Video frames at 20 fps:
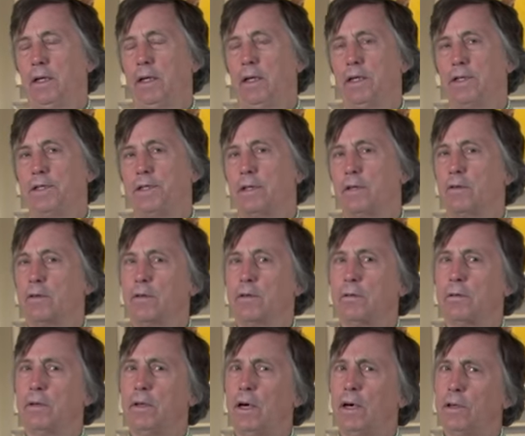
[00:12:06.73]
is that you're
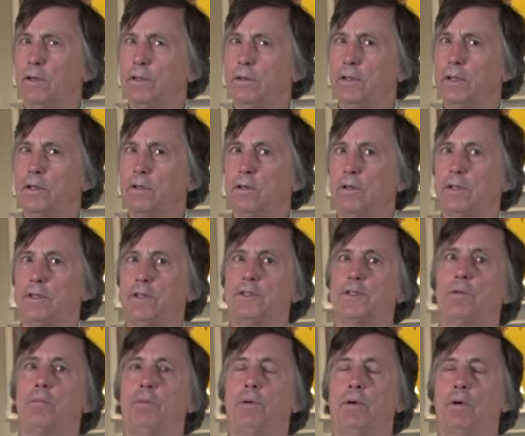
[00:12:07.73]
not only going to
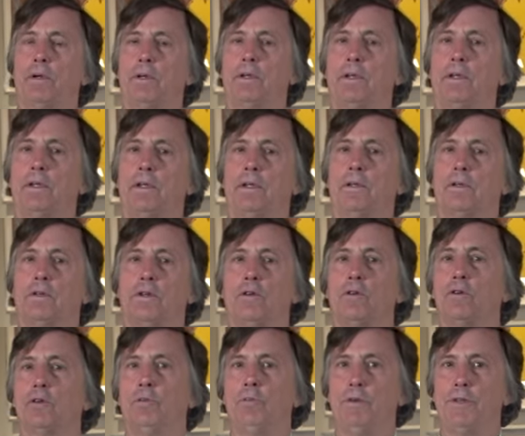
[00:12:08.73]
support your
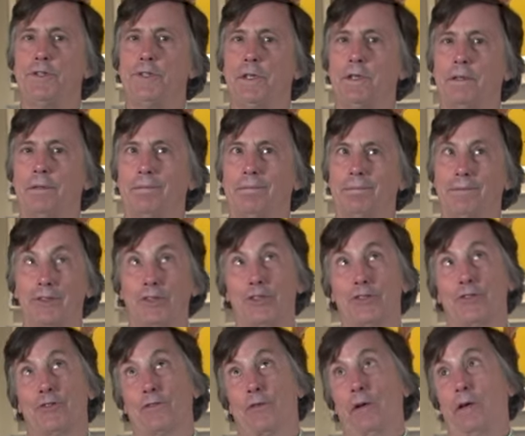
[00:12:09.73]
local museum, which
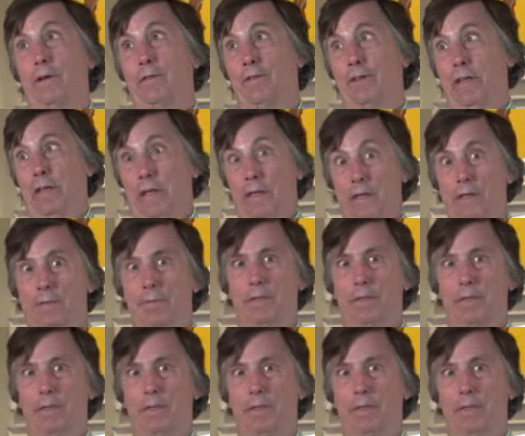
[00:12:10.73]
is trying very hard to